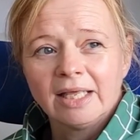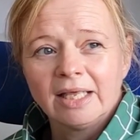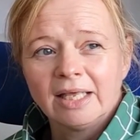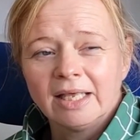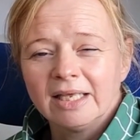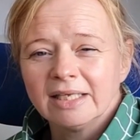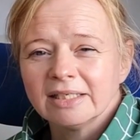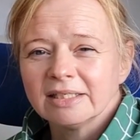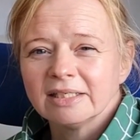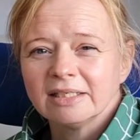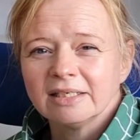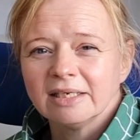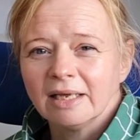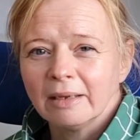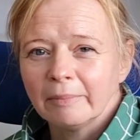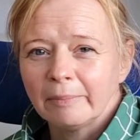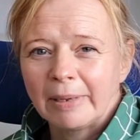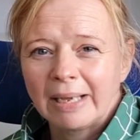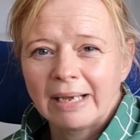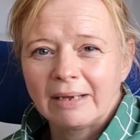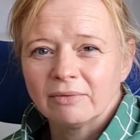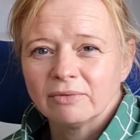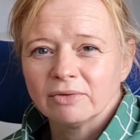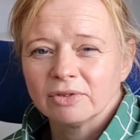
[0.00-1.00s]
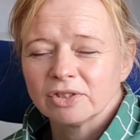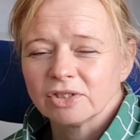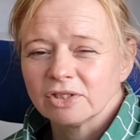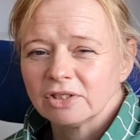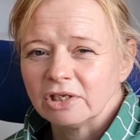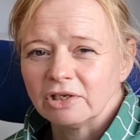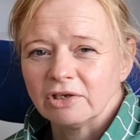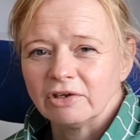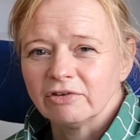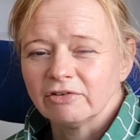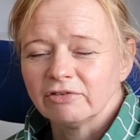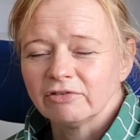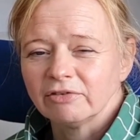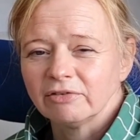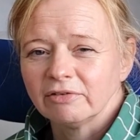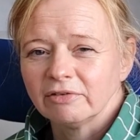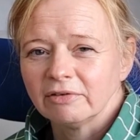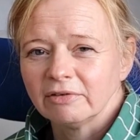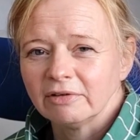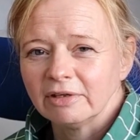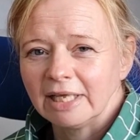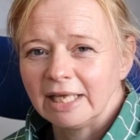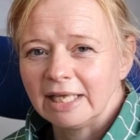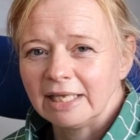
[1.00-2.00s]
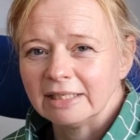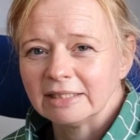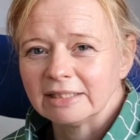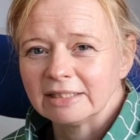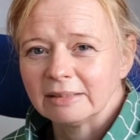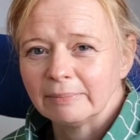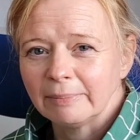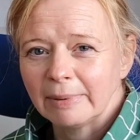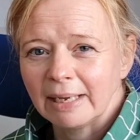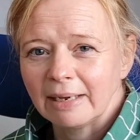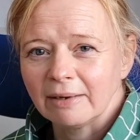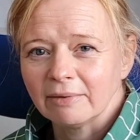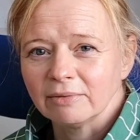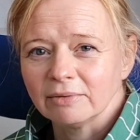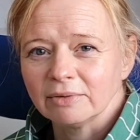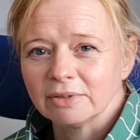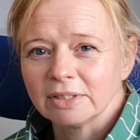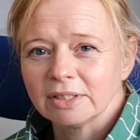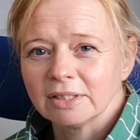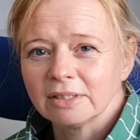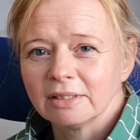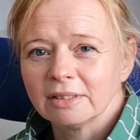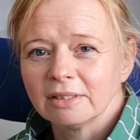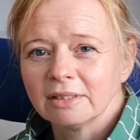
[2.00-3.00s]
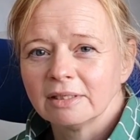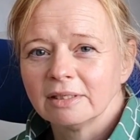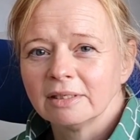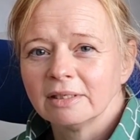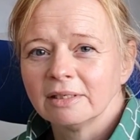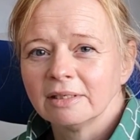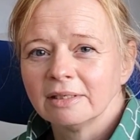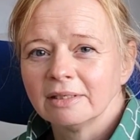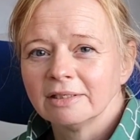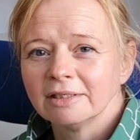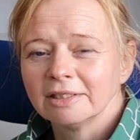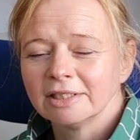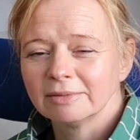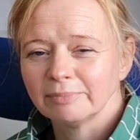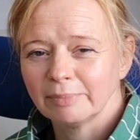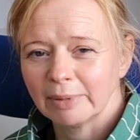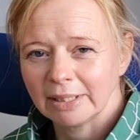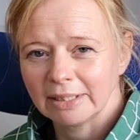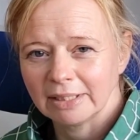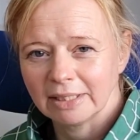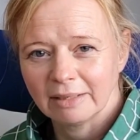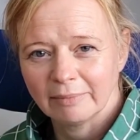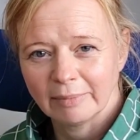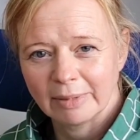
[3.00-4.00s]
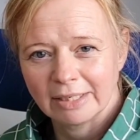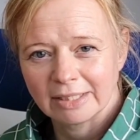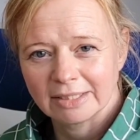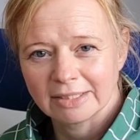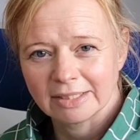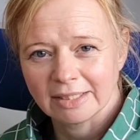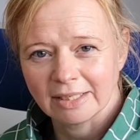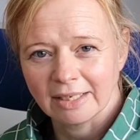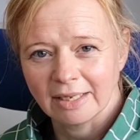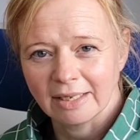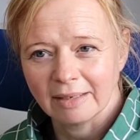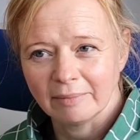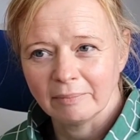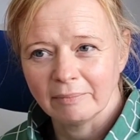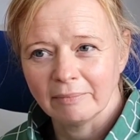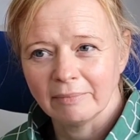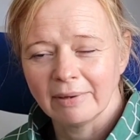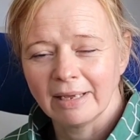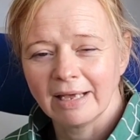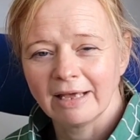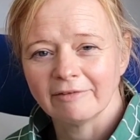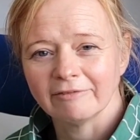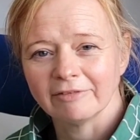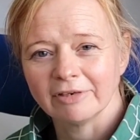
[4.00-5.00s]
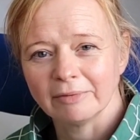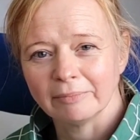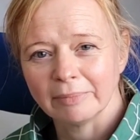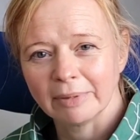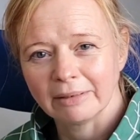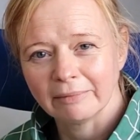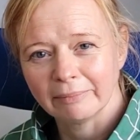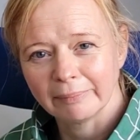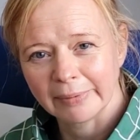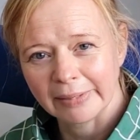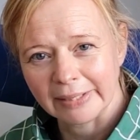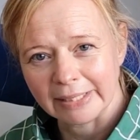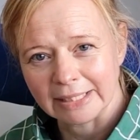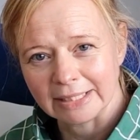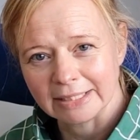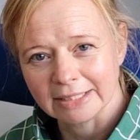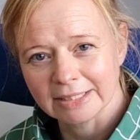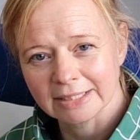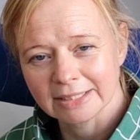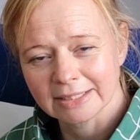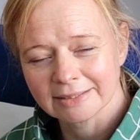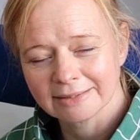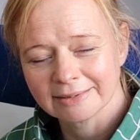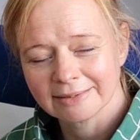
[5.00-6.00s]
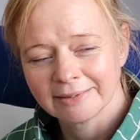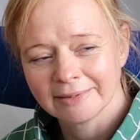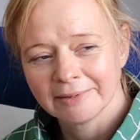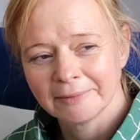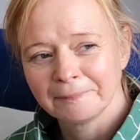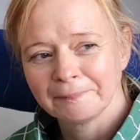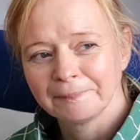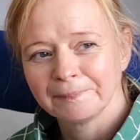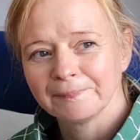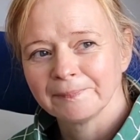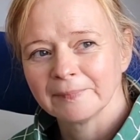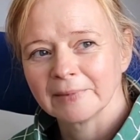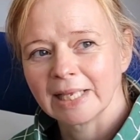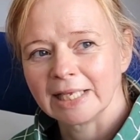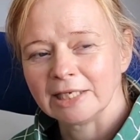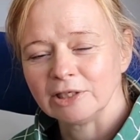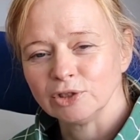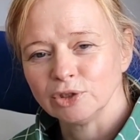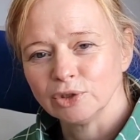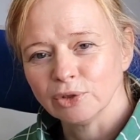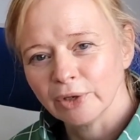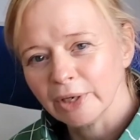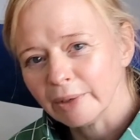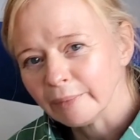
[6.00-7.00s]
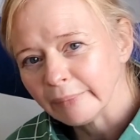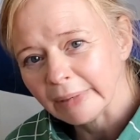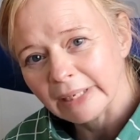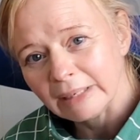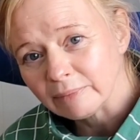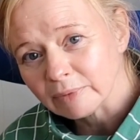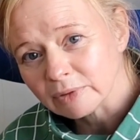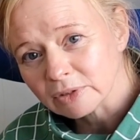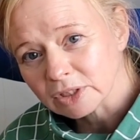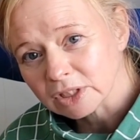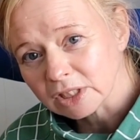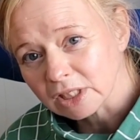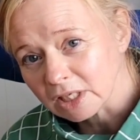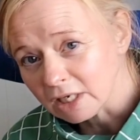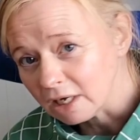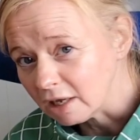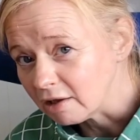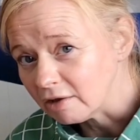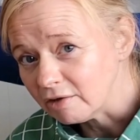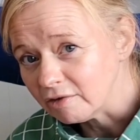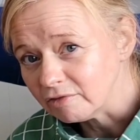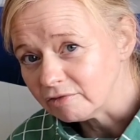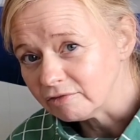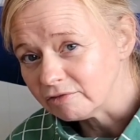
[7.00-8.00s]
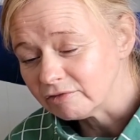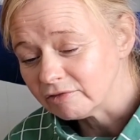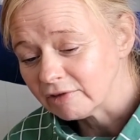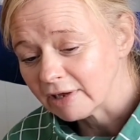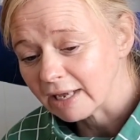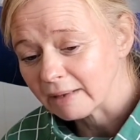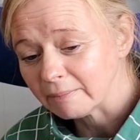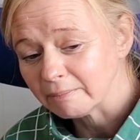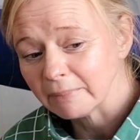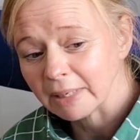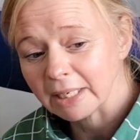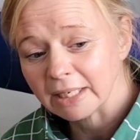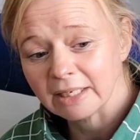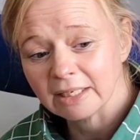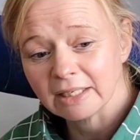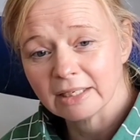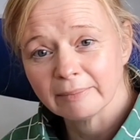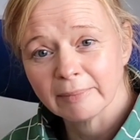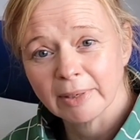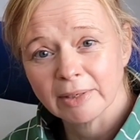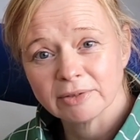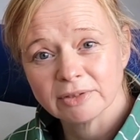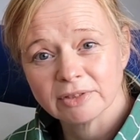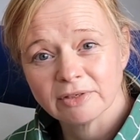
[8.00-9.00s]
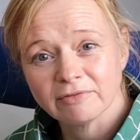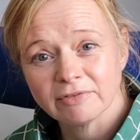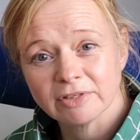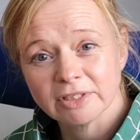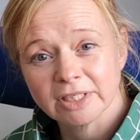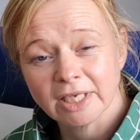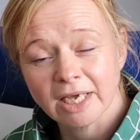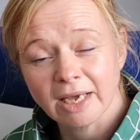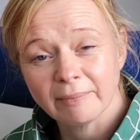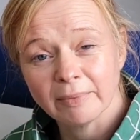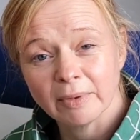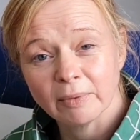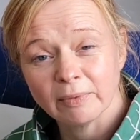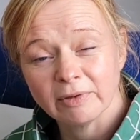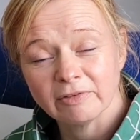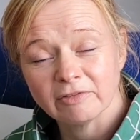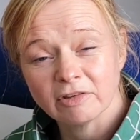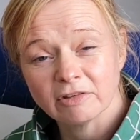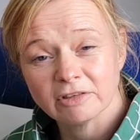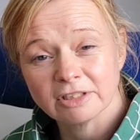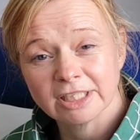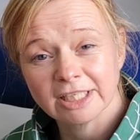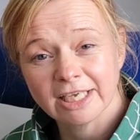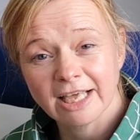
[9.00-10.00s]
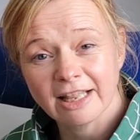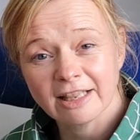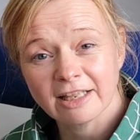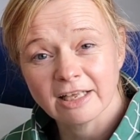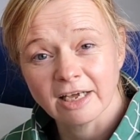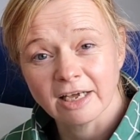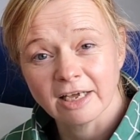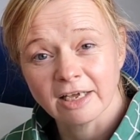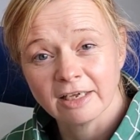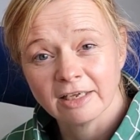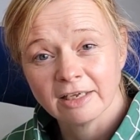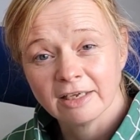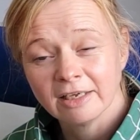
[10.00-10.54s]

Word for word: it isn't about the stuff, it's about spending a bit of time, having a bit of peace, enjoying people's love, and making the most of the time that we've got together.